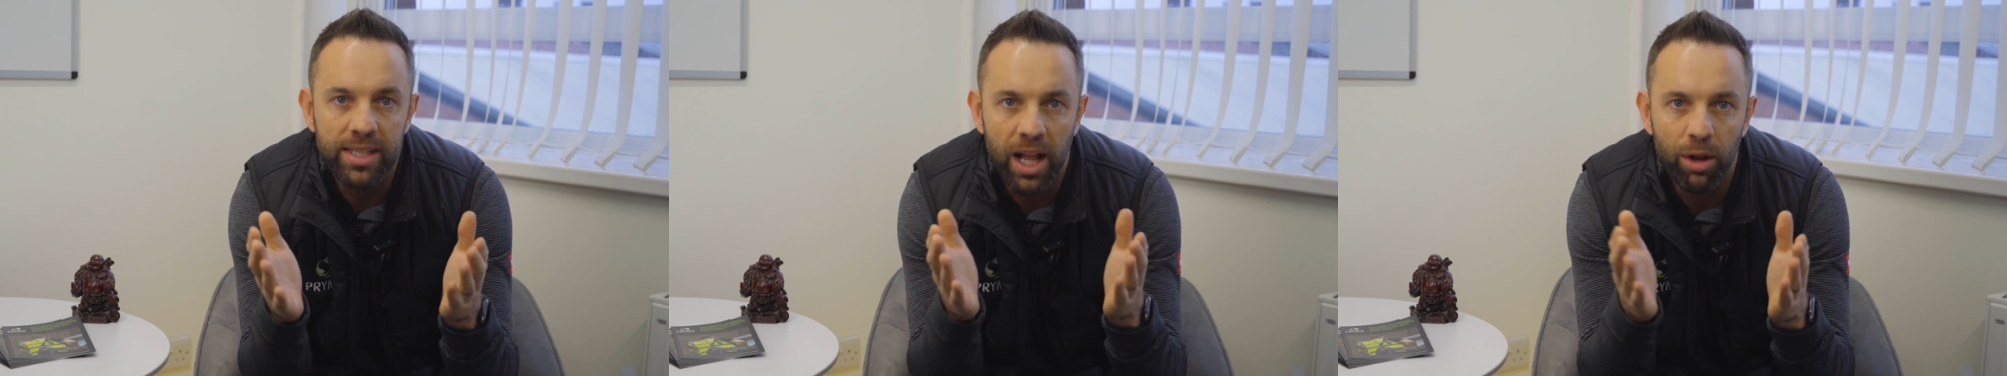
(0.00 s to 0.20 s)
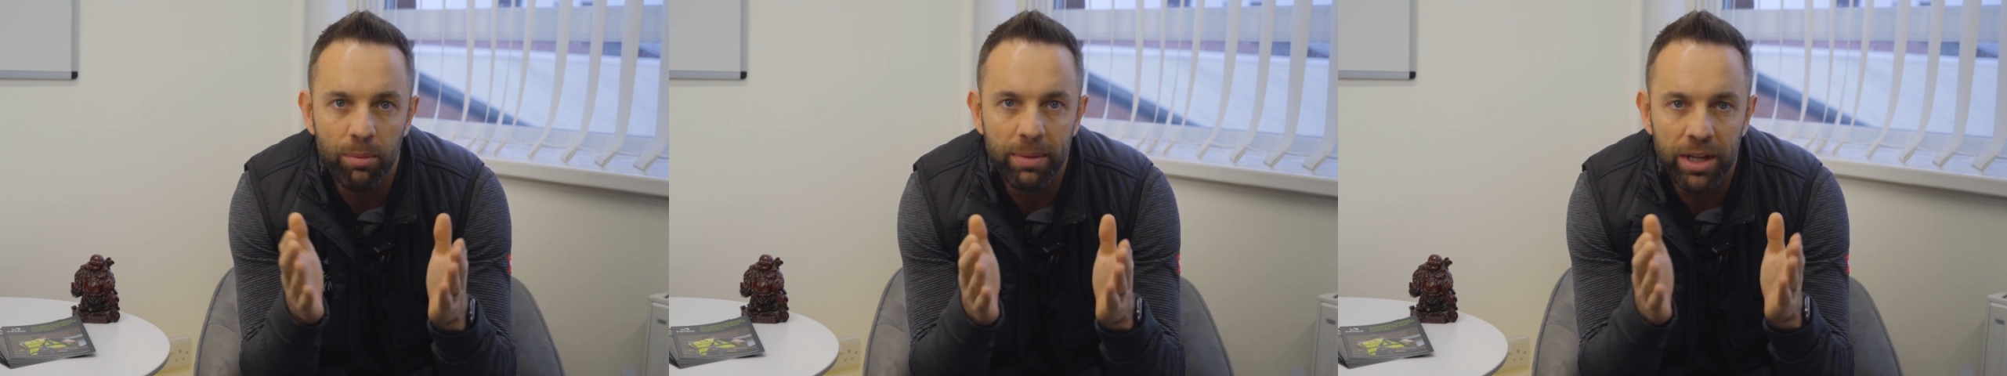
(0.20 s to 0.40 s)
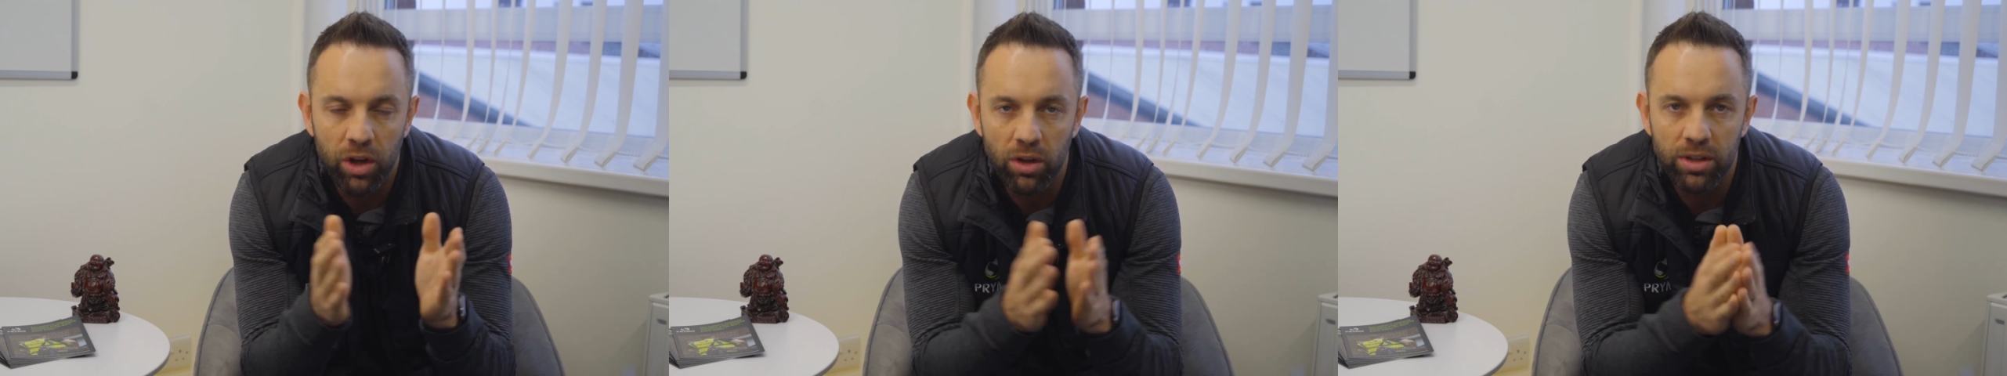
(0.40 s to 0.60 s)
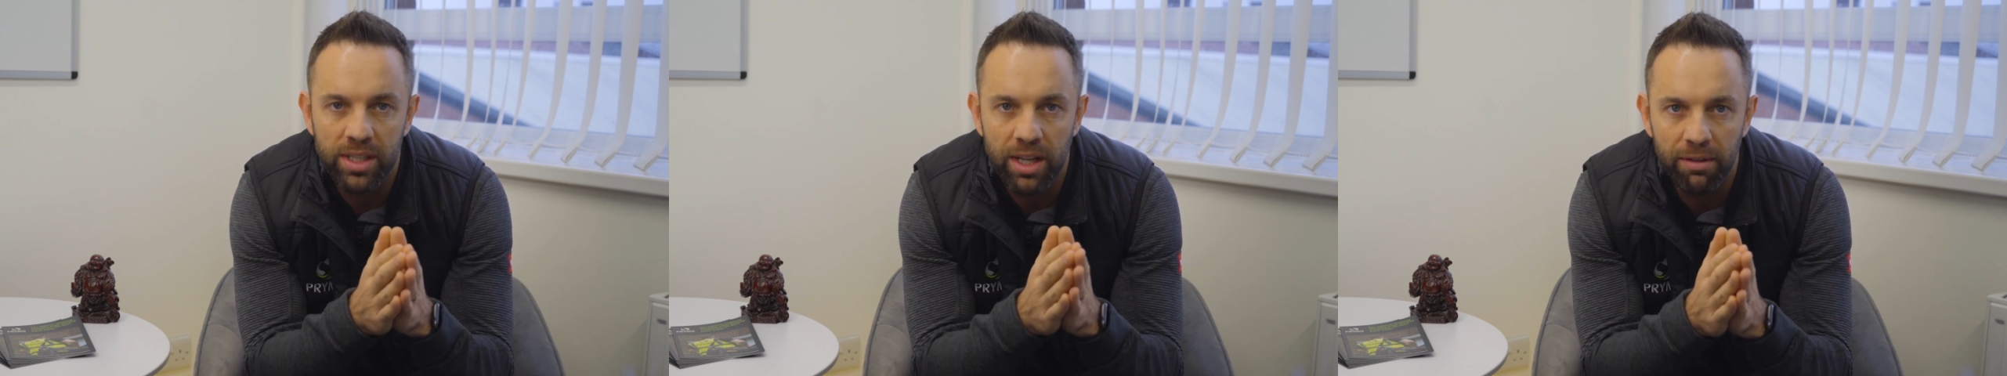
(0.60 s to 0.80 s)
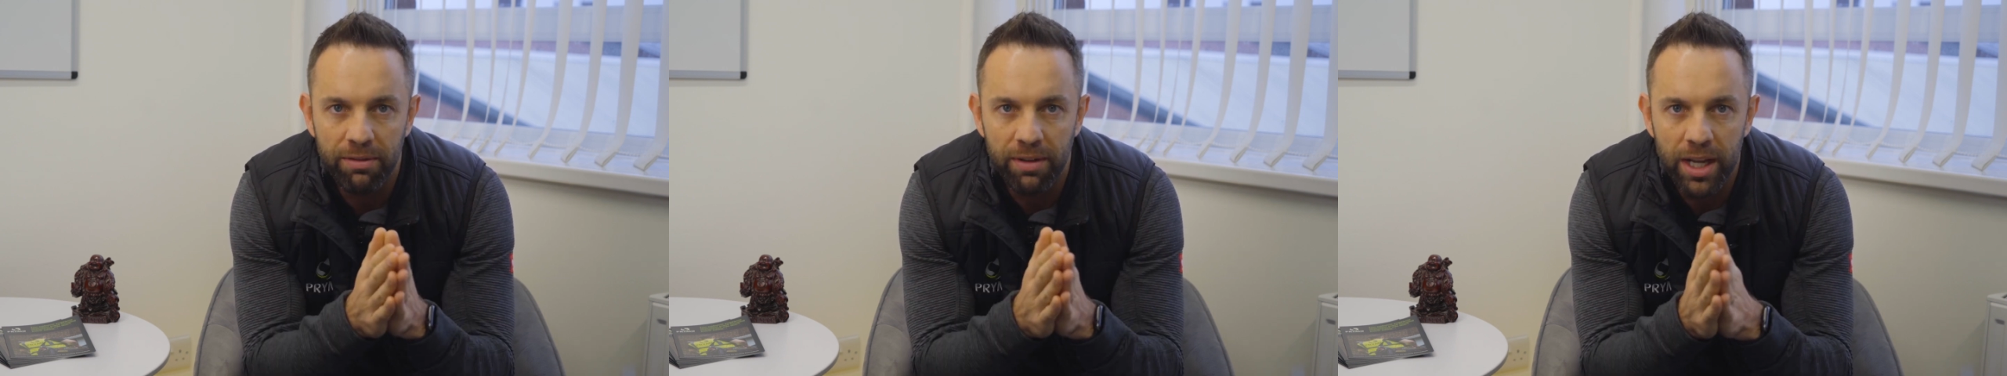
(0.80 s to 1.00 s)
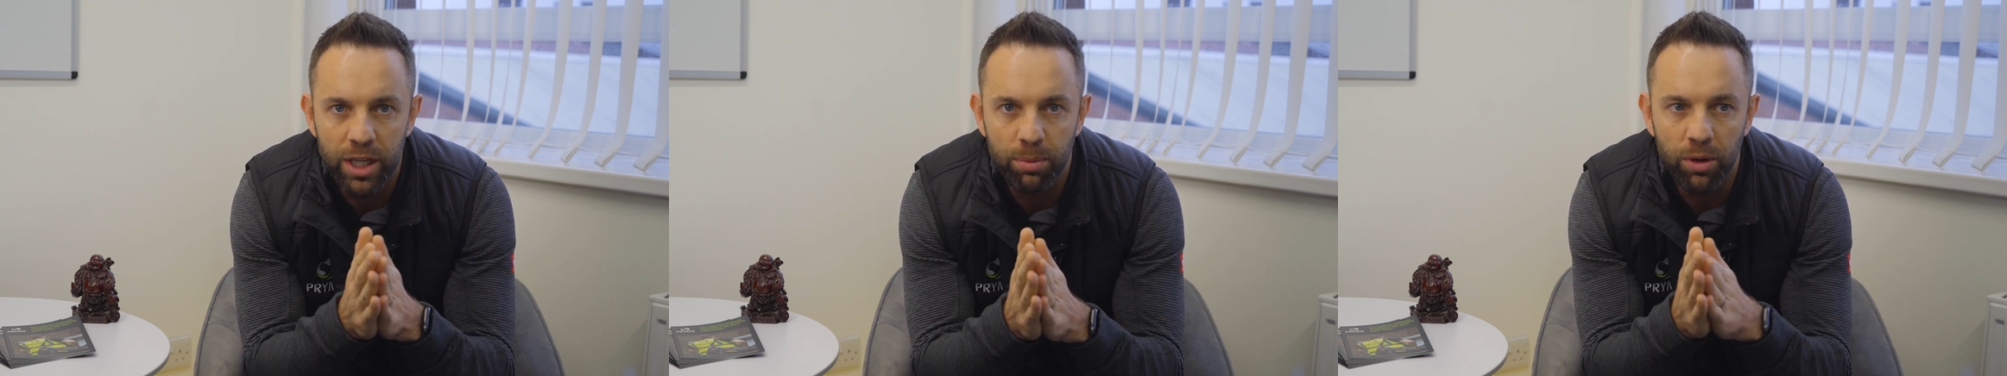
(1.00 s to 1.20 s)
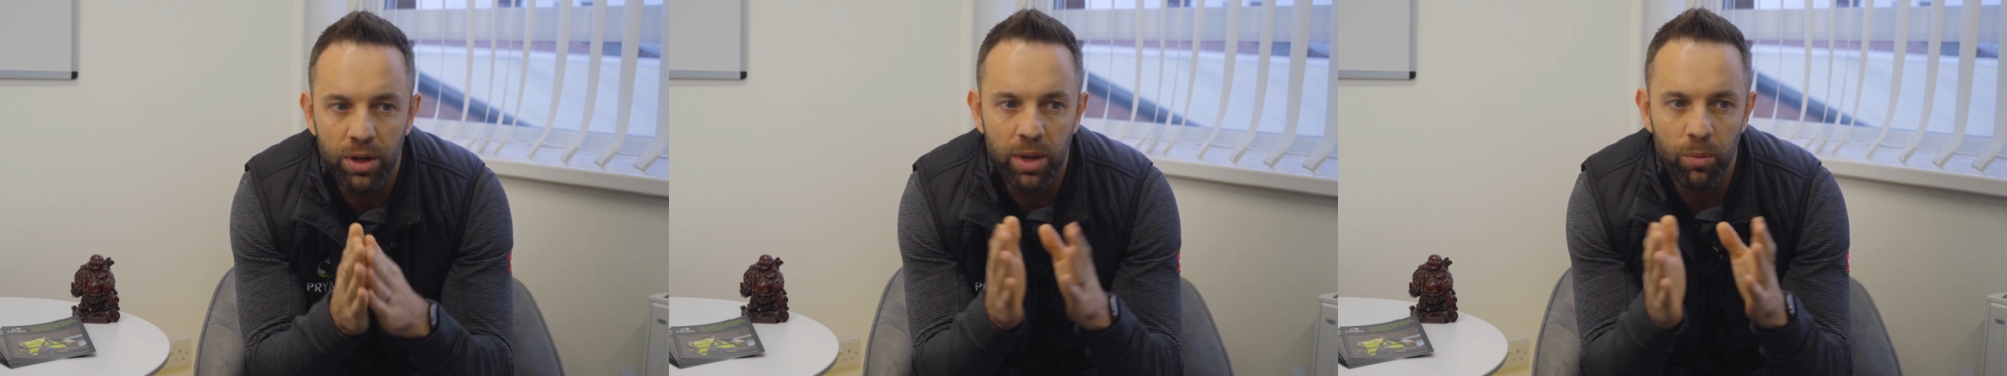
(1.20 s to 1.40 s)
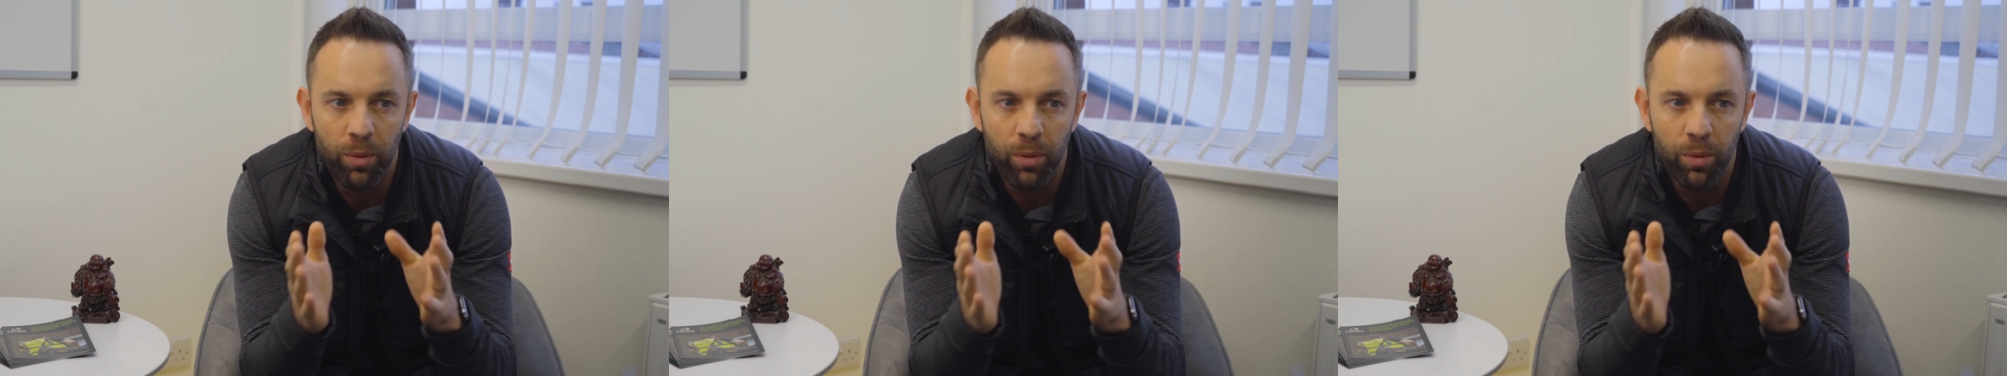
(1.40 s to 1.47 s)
to help me contact Facebook,